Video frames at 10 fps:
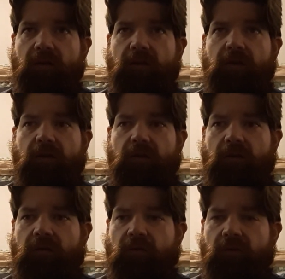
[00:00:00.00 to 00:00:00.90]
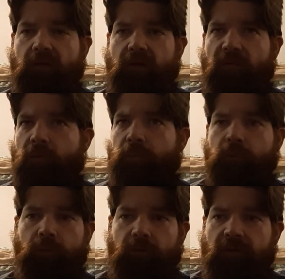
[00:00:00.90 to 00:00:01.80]
He's
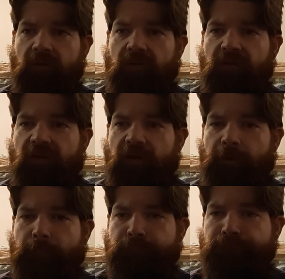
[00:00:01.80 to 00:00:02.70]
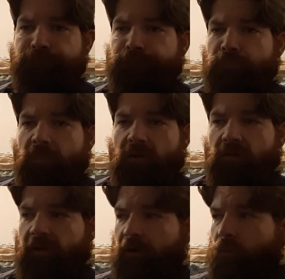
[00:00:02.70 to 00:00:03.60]
lovable. He's
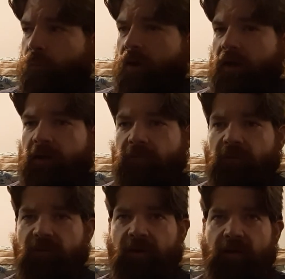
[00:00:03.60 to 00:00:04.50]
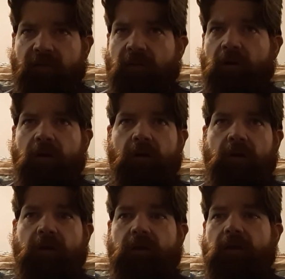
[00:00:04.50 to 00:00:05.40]
got a wife. He's got a
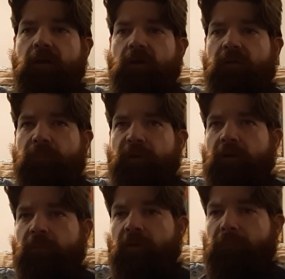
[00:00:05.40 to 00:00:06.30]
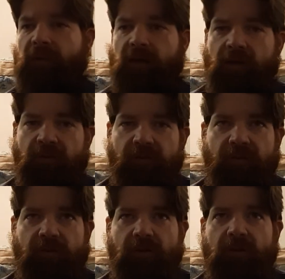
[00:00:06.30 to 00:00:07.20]
dog. They bring him to the
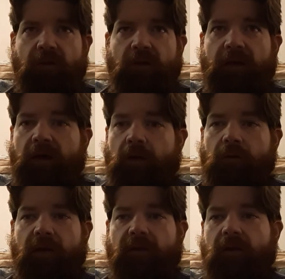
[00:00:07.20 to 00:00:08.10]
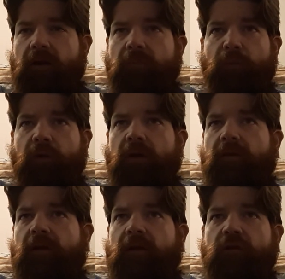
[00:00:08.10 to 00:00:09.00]
base. Now, at any point,
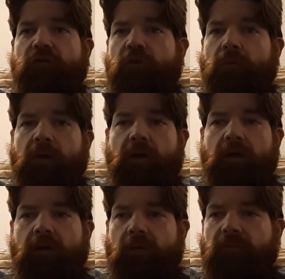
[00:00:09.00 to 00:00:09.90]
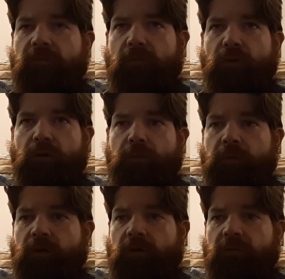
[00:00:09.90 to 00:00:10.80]
they didn't show any form
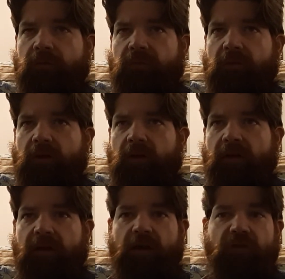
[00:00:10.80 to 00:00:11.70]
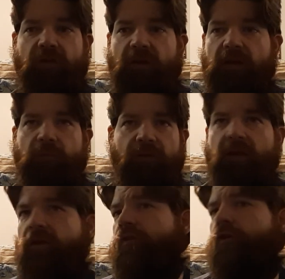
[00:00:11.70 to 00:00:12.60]
of indication that he was
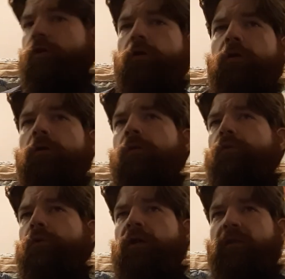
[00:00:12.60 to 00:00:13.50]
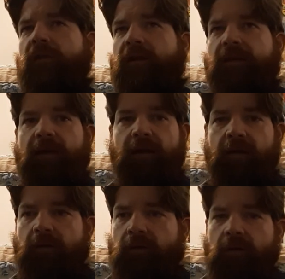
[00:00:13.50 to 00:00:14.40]
into her or anything like that.